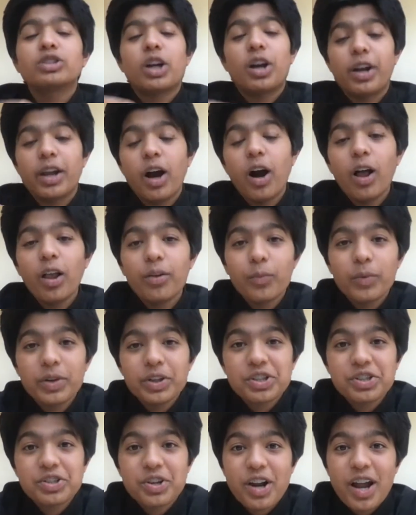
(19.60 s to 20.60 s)
all
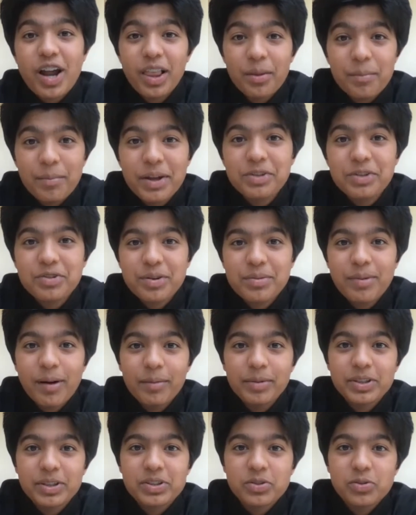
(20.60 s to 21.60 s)
Winchester elementary
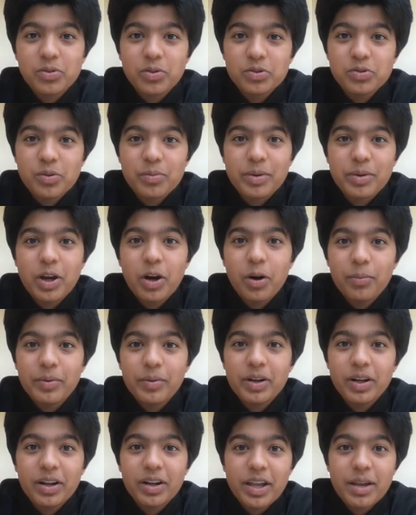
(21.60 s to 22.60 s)
public schools will be
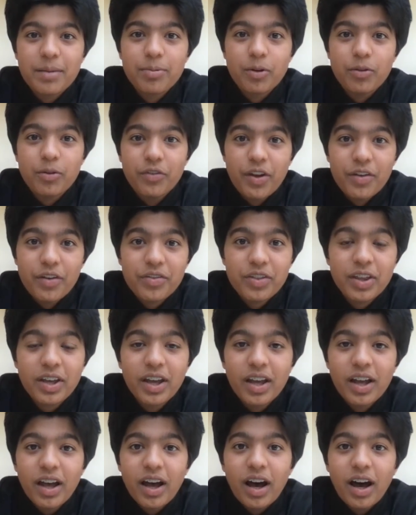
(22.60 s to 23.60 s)
opened on April 5th.
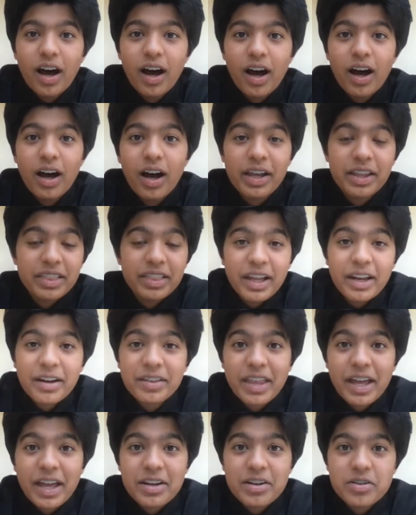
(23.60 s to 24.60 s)
In light
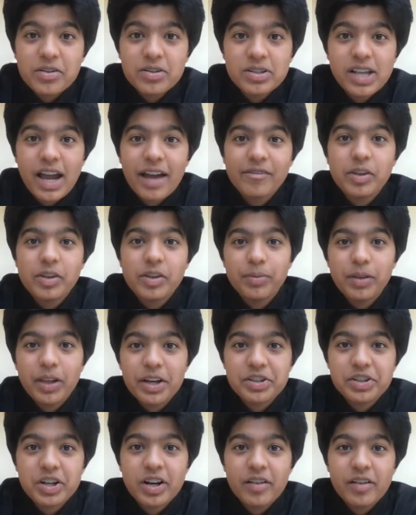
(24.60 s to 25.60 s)
of that news, I have the
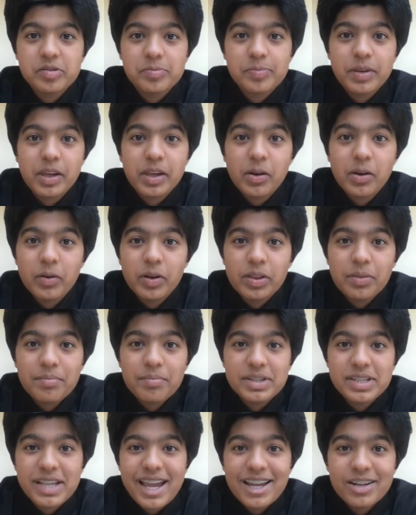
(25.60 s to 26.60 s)
pleasure of speaking with
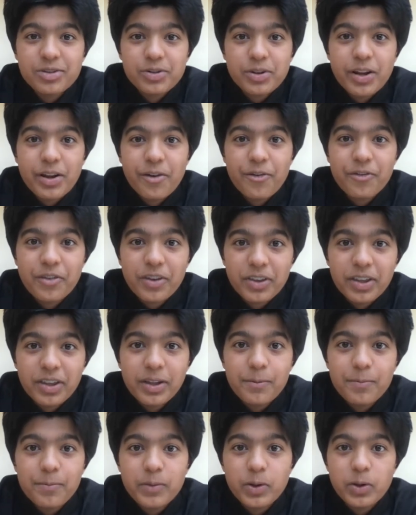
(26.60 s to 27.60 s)
Miss Andrea
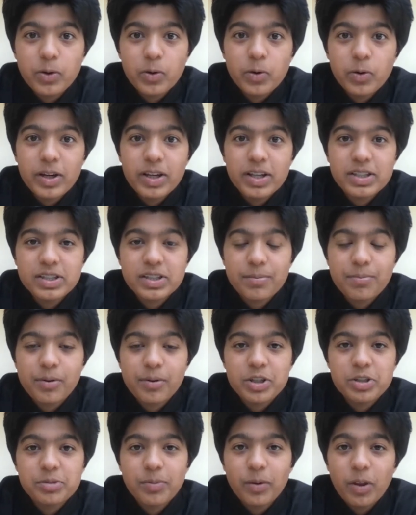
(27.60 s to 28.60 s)
Phelan, who is the
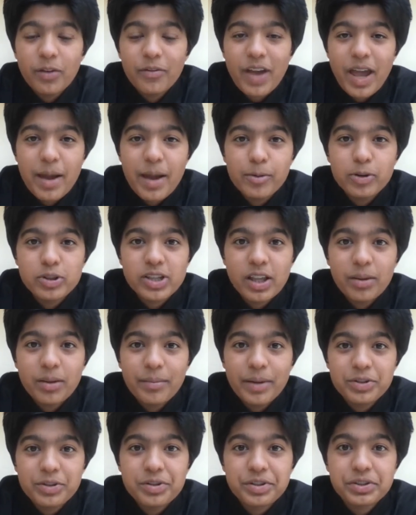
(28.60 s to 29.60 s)
principal of Ambrose
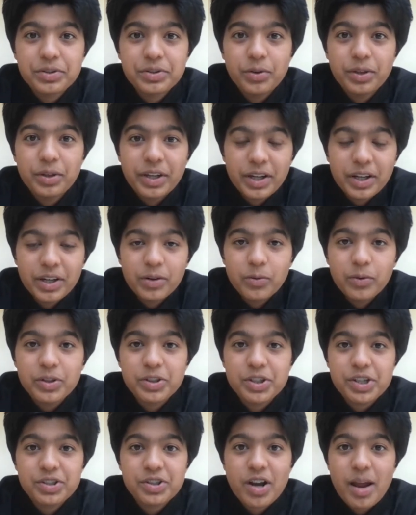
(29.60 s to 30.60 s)
Elementary School here in
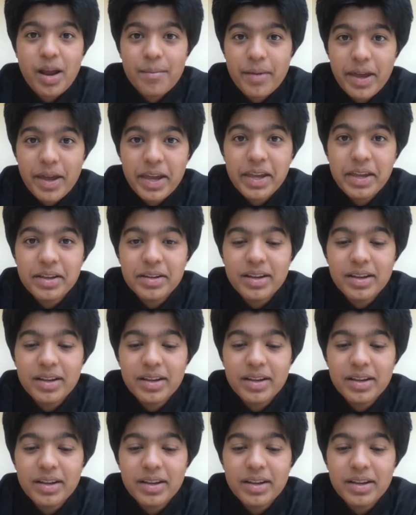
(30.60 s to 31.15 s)
Winchester, MA.